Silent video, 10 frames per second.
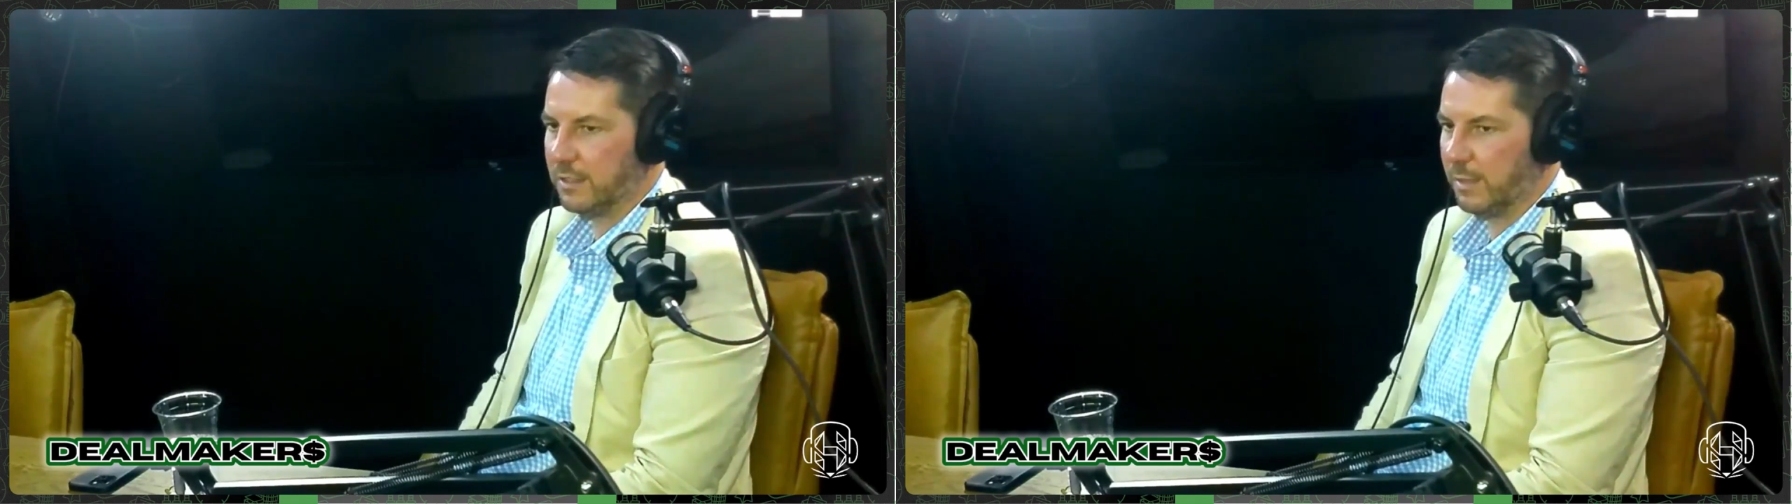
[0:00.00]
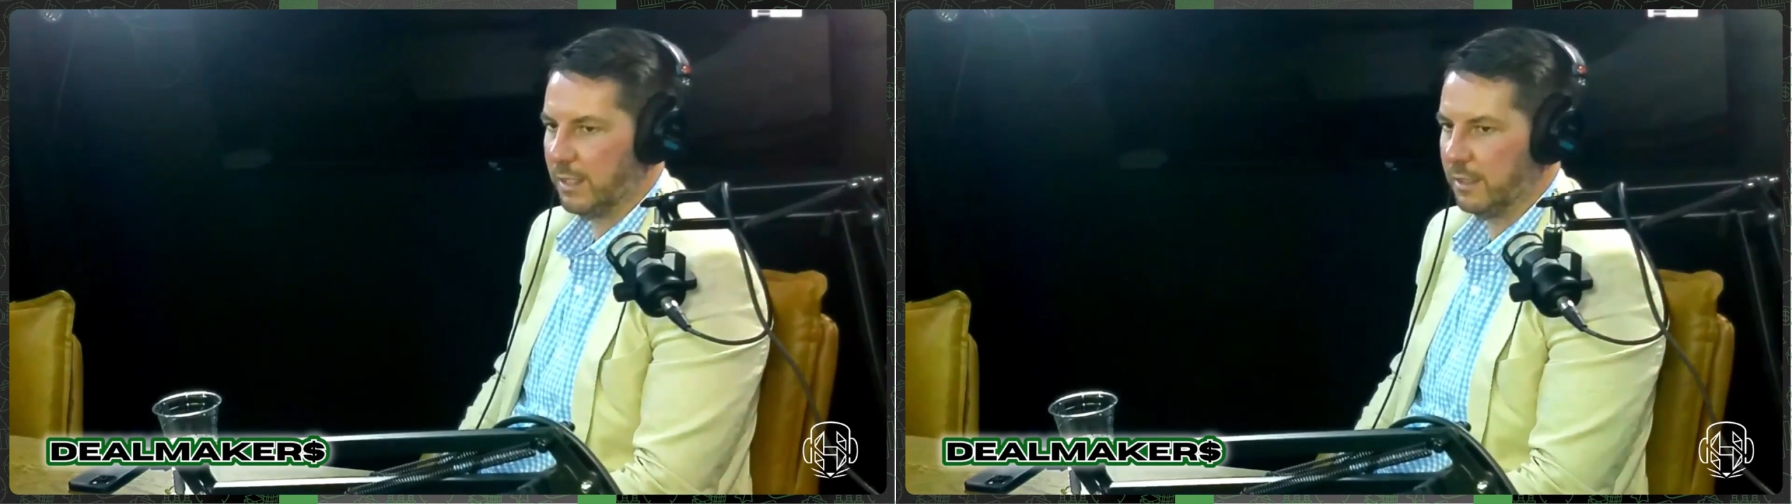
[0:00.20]

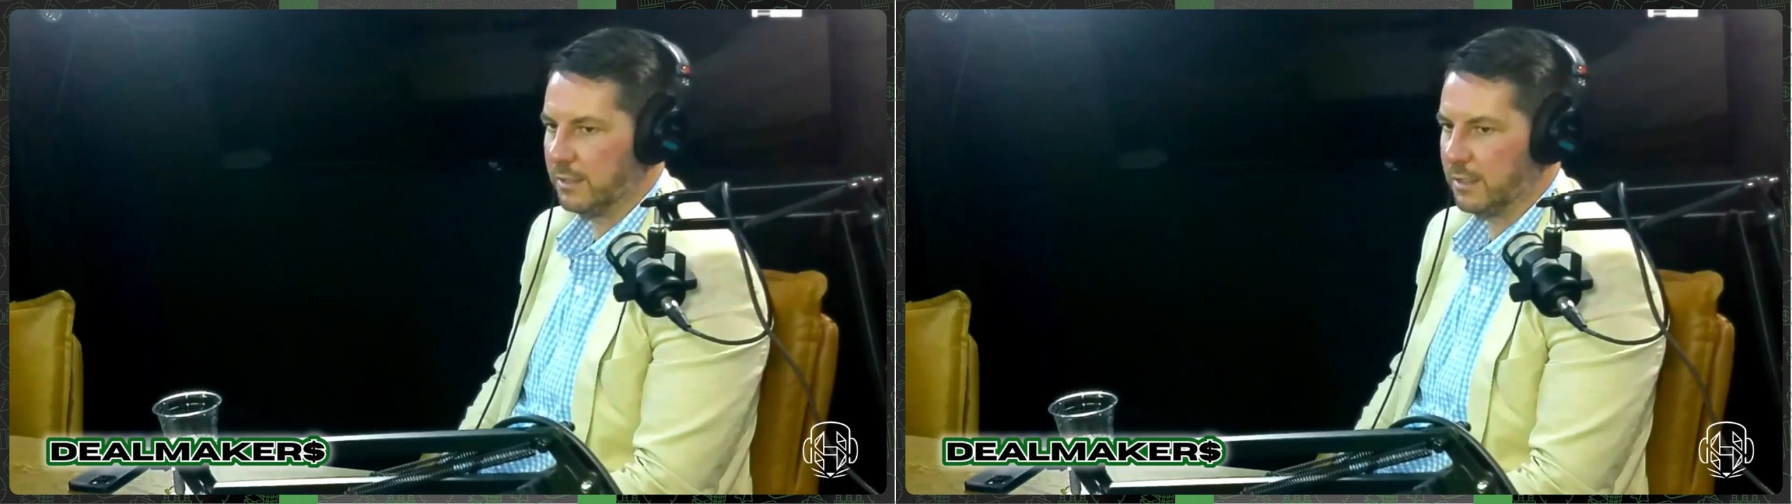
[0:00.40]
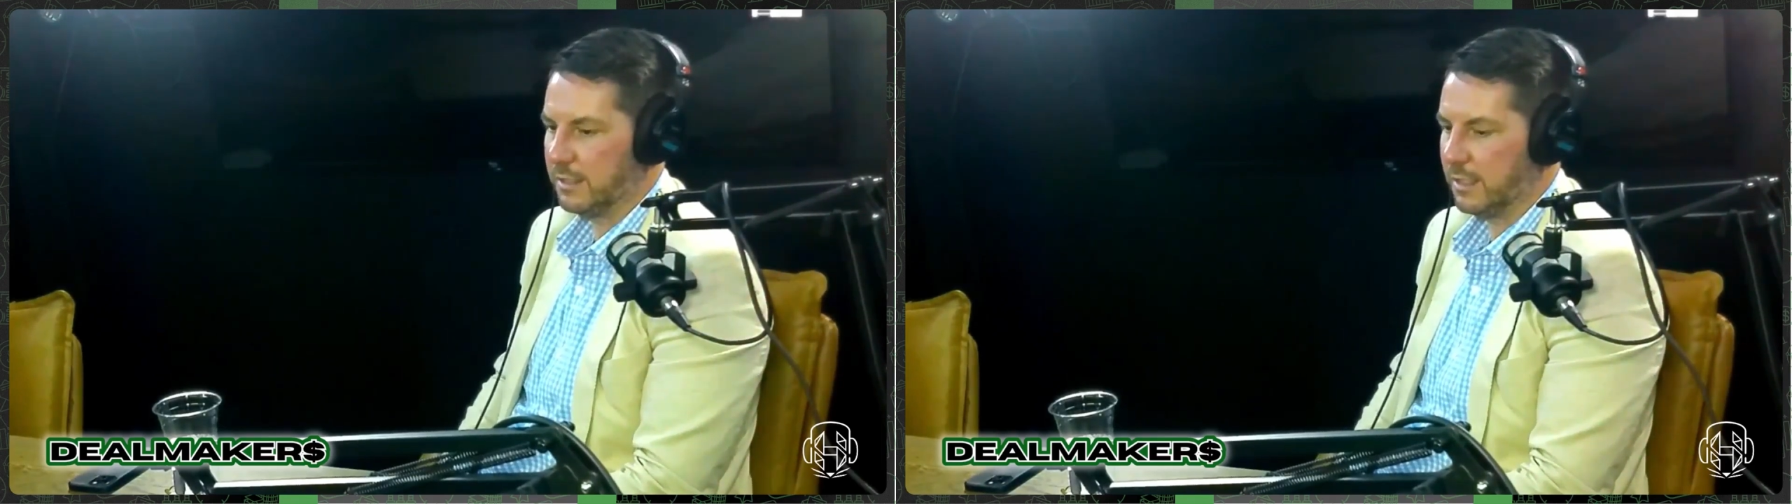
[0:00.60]
Because
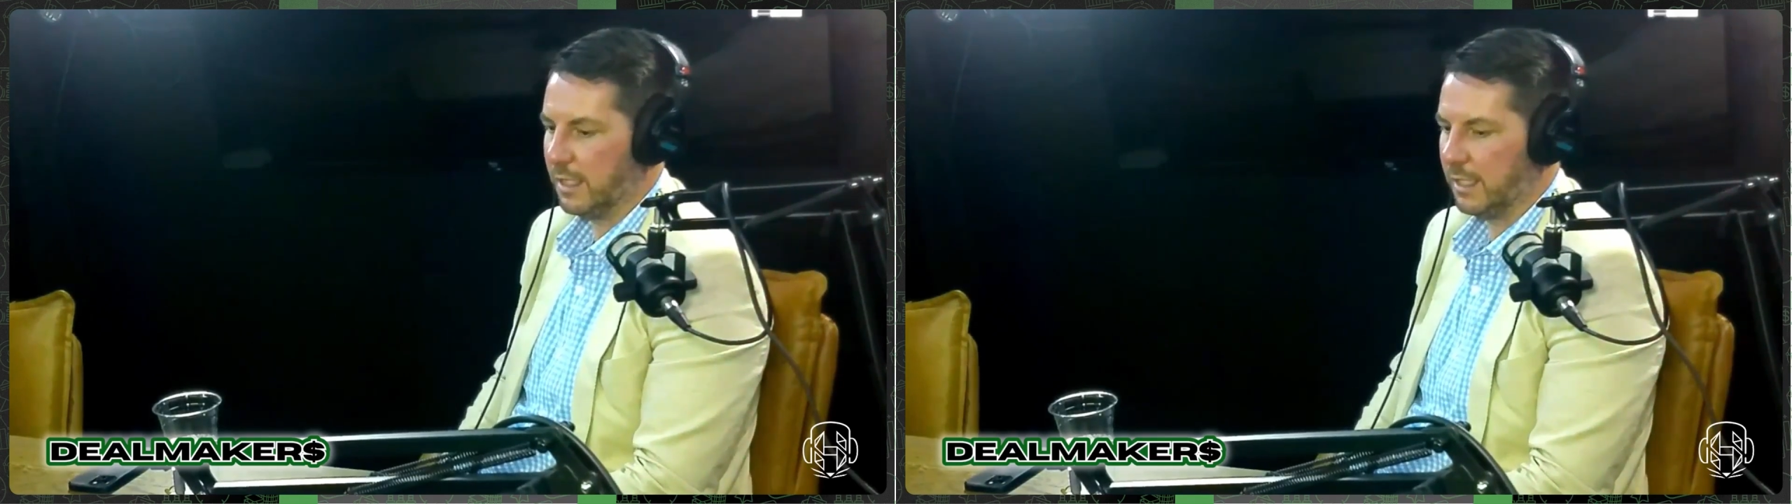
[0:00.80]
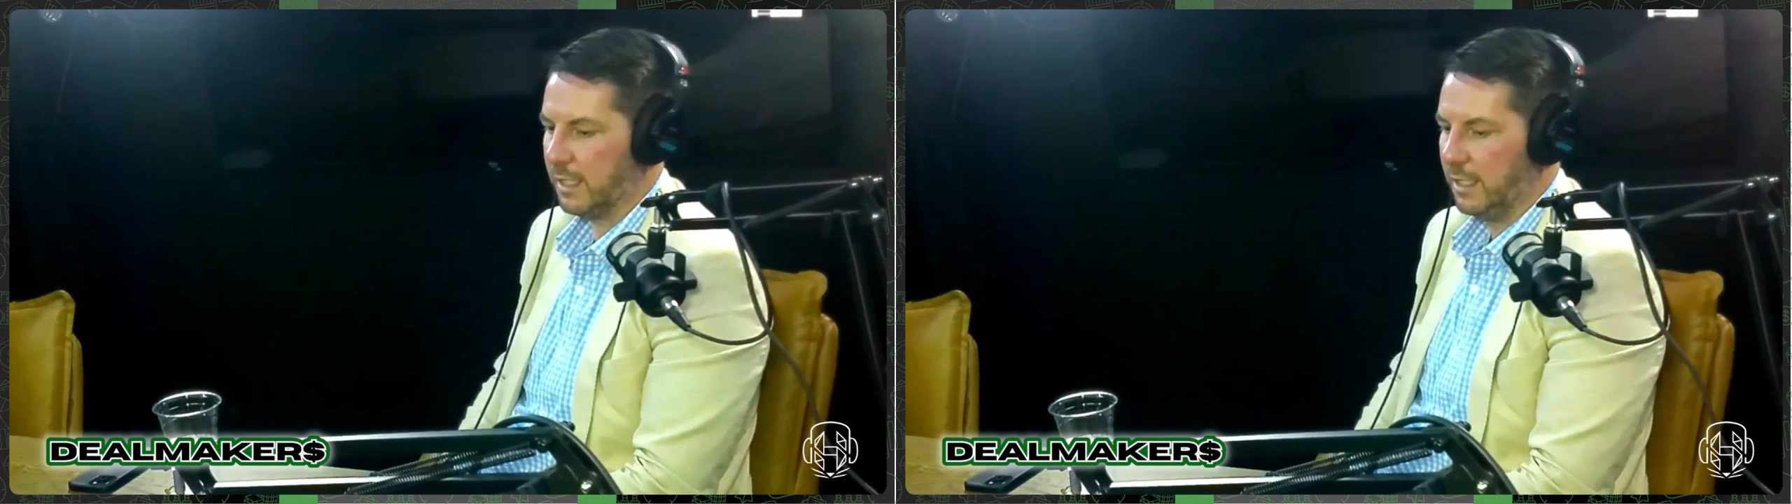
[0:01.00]
it's
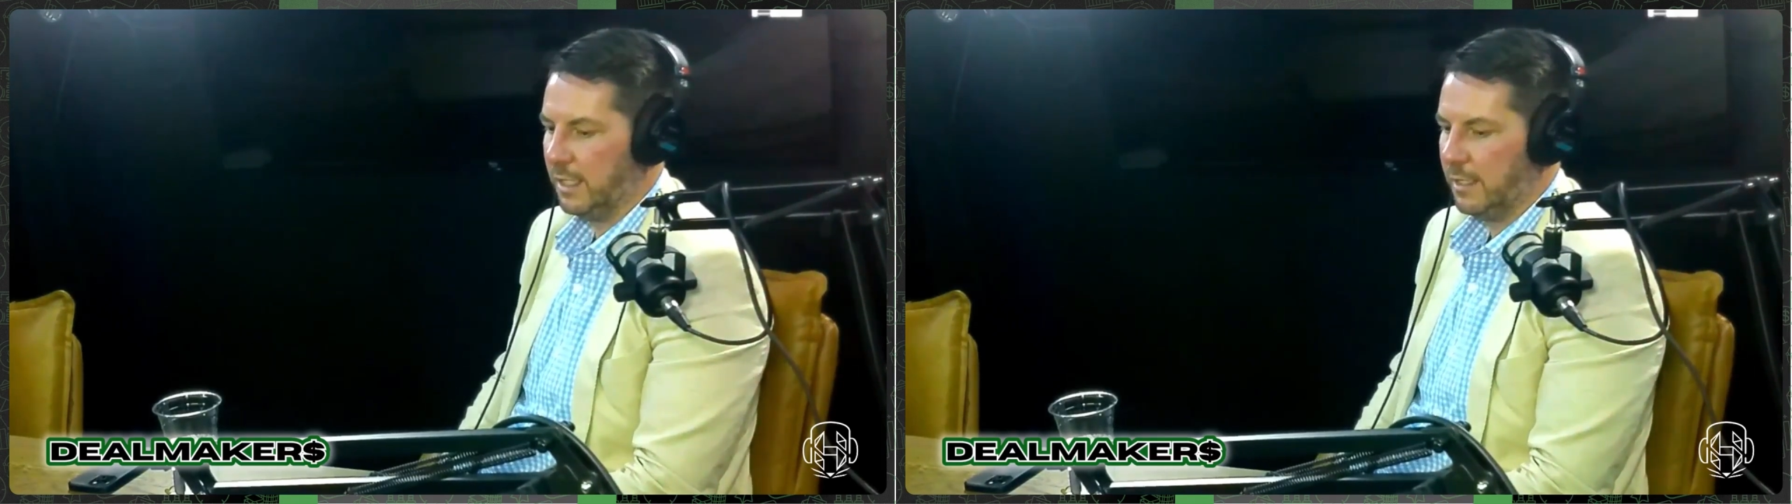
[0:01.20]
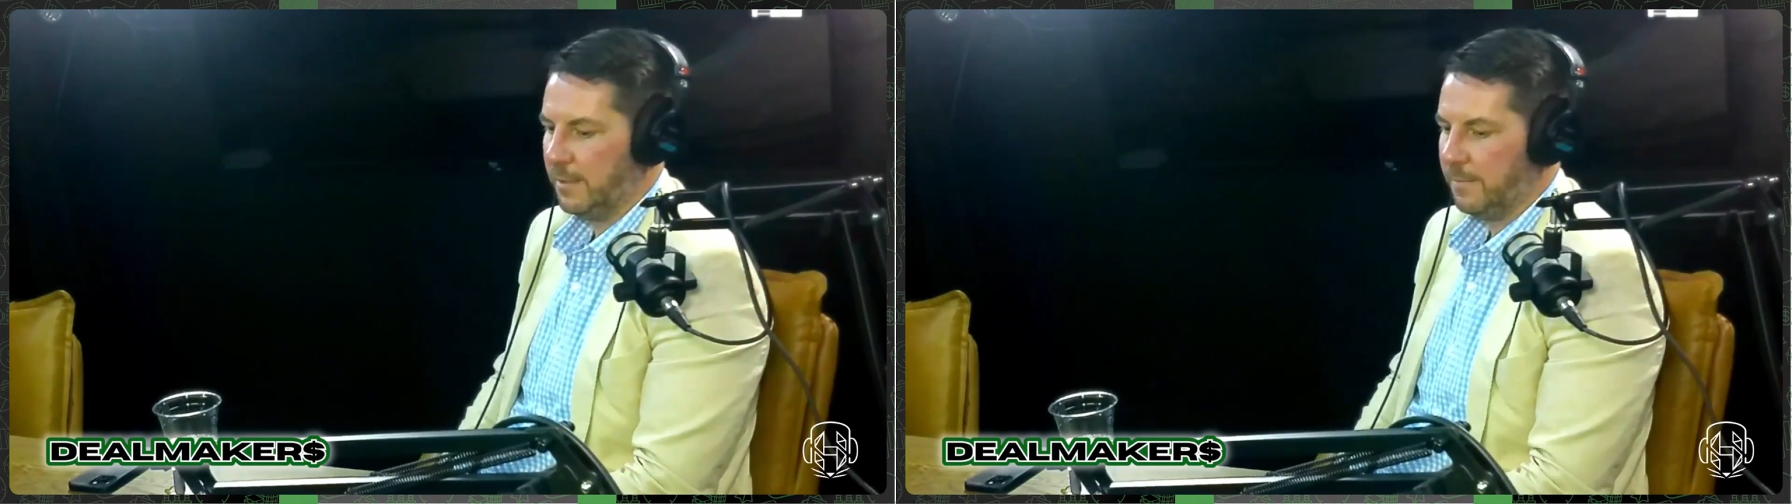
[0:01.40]
like,
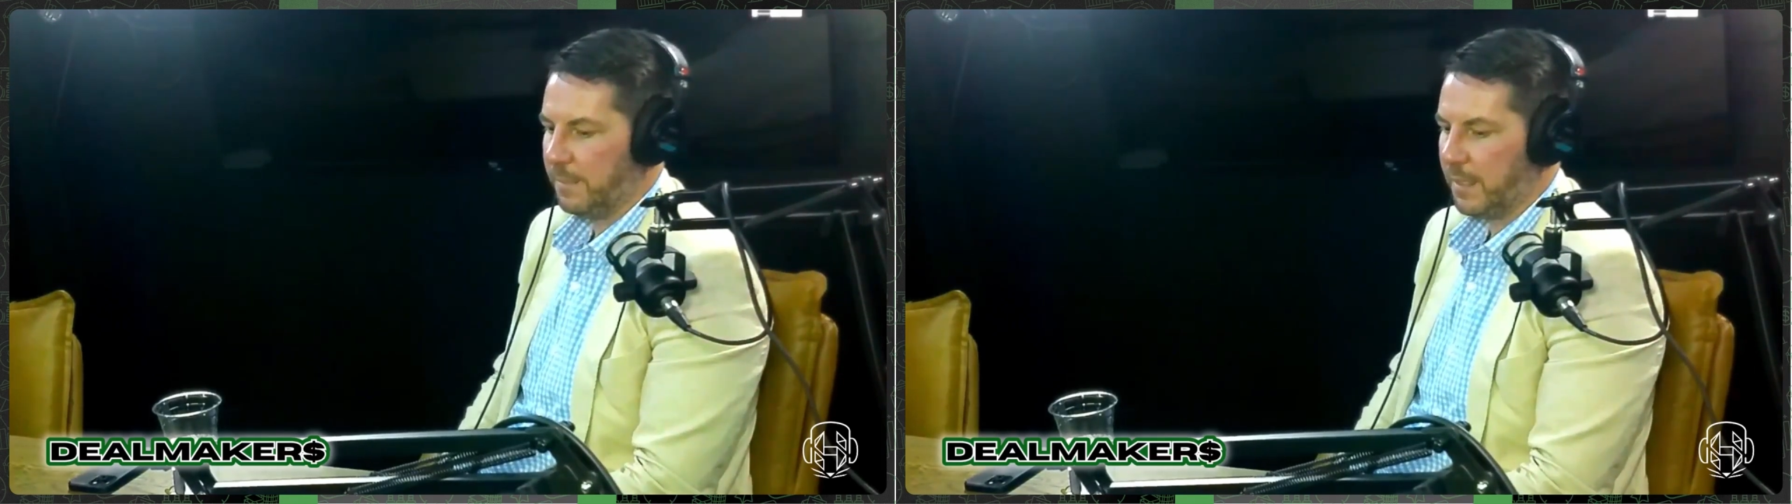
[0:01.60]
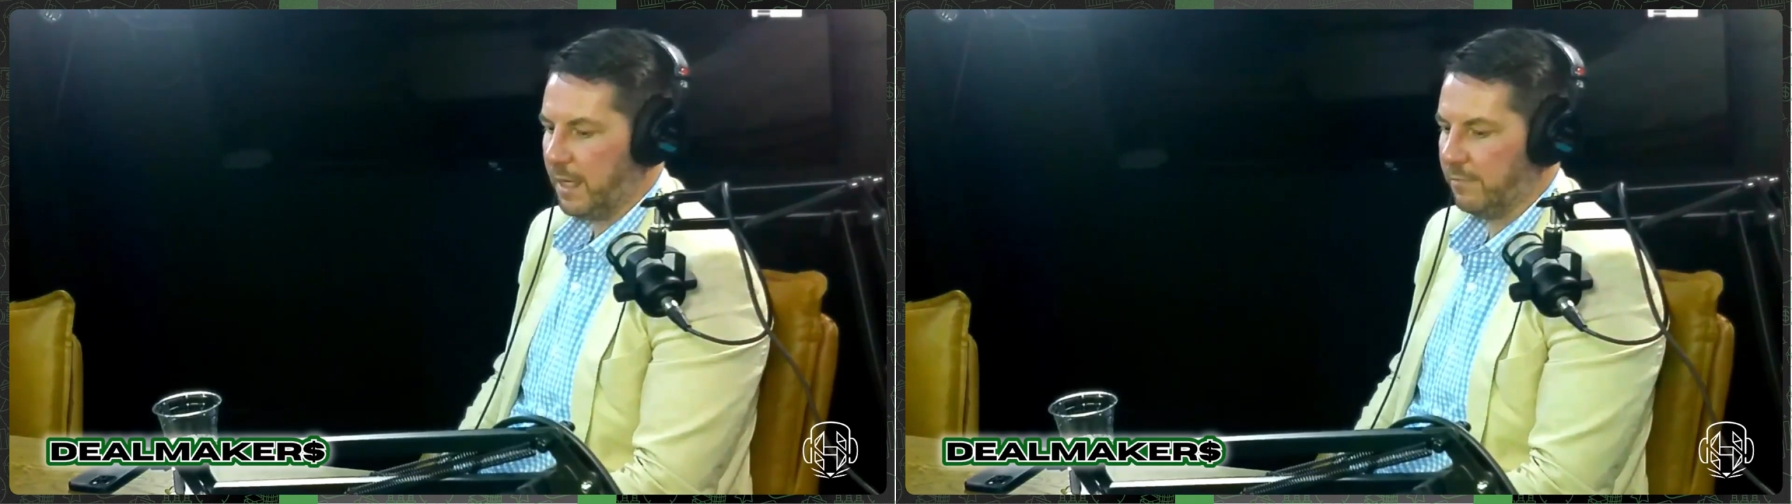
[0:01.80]
I